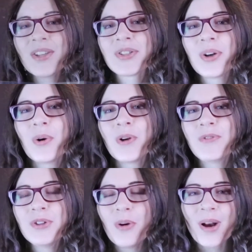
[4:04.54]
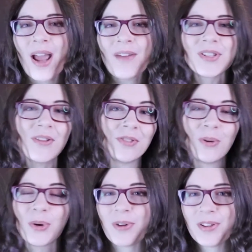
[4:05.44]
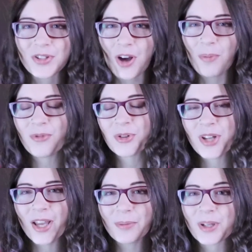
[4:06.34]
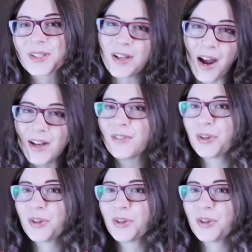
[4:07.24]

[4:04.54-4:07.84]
so if you don't want to have stuff floating around the top of your tank because it kind of